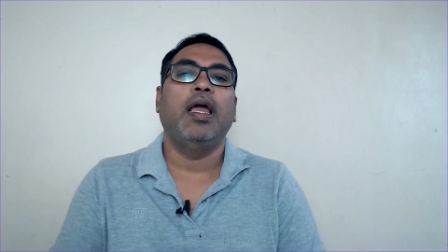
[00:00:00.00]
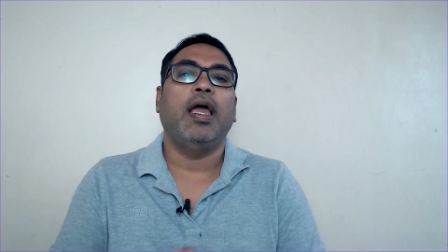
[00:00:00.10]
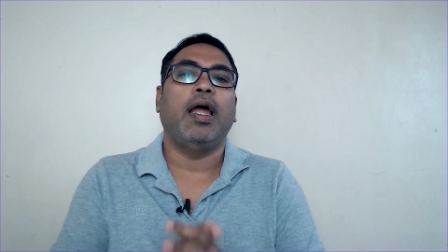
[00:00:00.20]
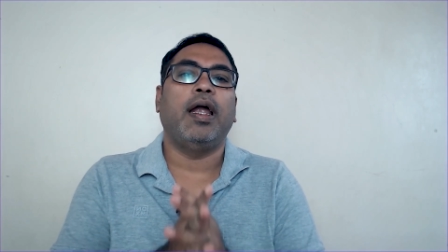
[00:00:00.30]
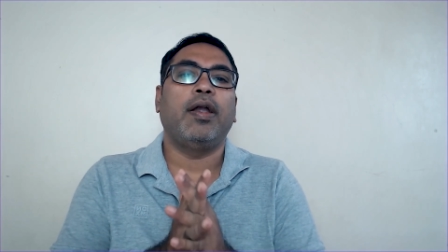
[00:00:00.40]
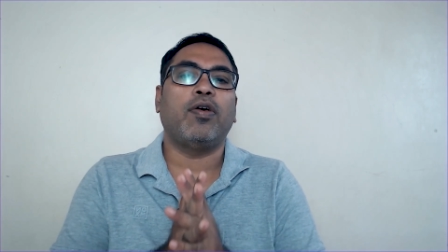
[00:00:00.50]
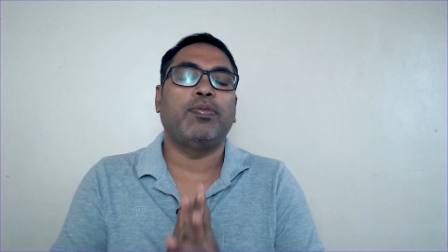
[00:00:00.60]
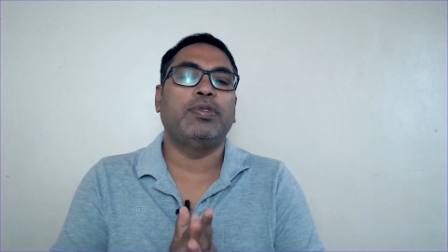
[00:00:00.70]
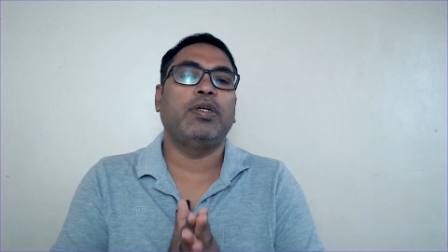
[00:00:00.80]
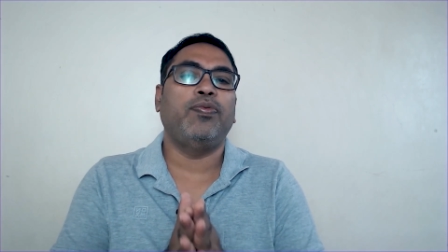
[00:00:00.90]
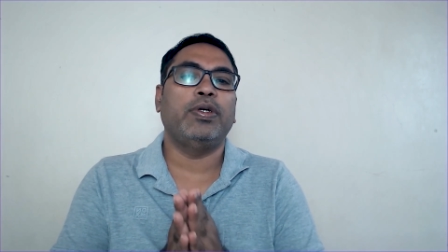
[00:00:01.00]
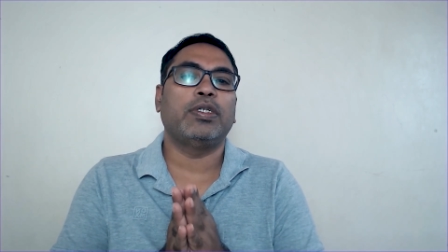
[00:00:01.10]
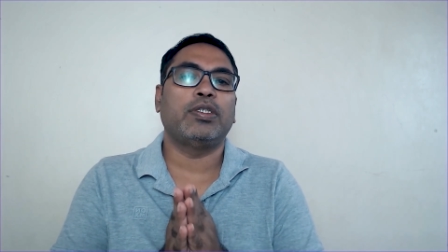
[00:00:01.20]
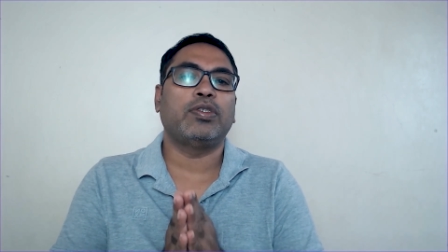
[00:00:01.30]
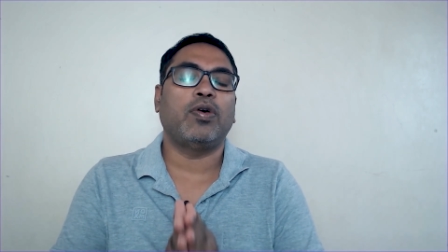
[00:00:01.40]
and
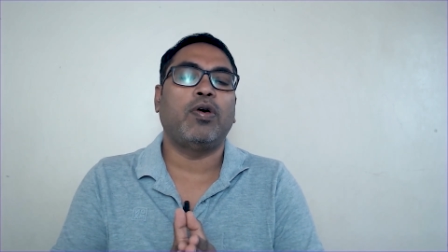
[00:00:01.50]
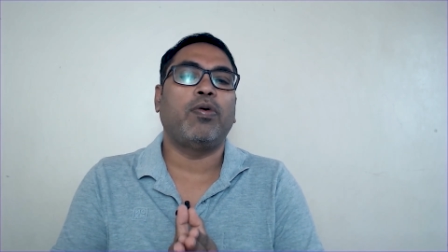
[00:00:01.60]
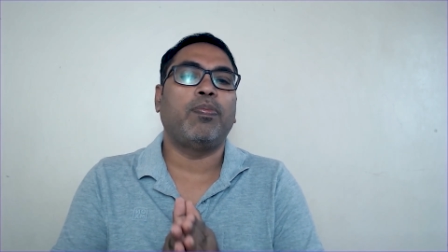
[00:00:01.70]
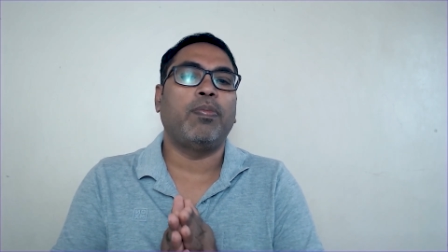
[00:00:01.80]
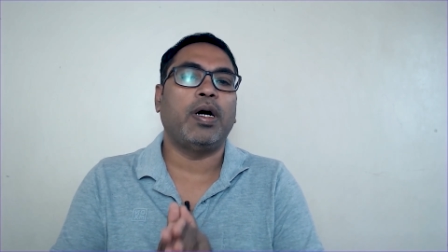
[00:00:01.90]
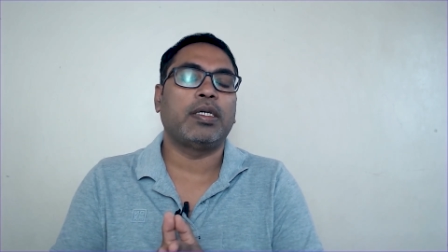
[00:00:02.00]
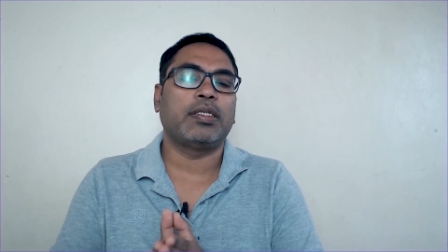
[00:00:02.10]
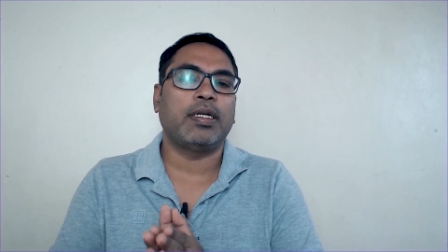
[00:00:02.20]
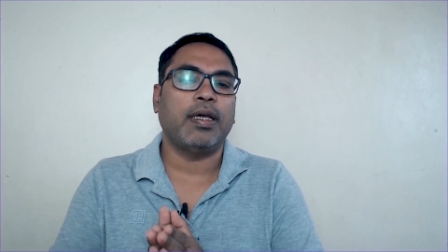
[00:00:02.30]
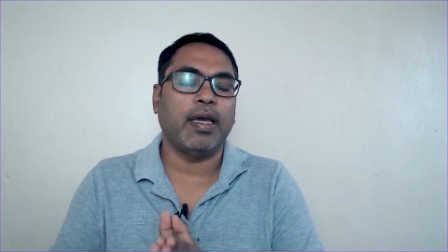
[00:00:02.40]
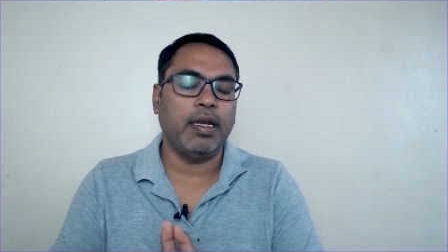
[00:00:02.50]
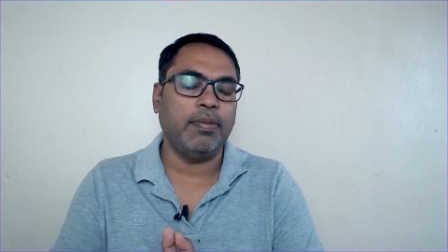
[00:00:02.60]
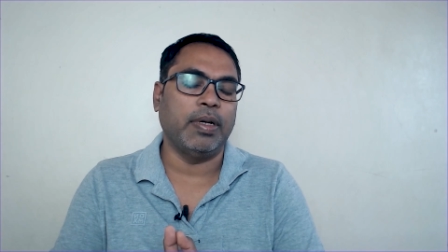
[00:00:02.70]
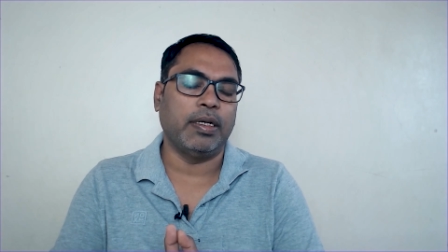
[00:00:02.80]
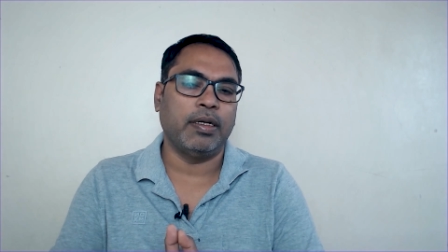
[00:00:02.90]
observations of Master
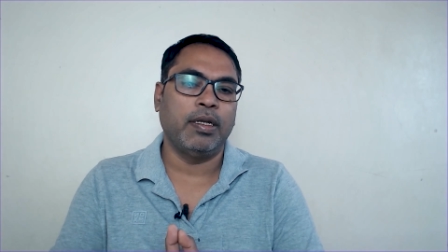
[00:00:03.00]
Hahnemann.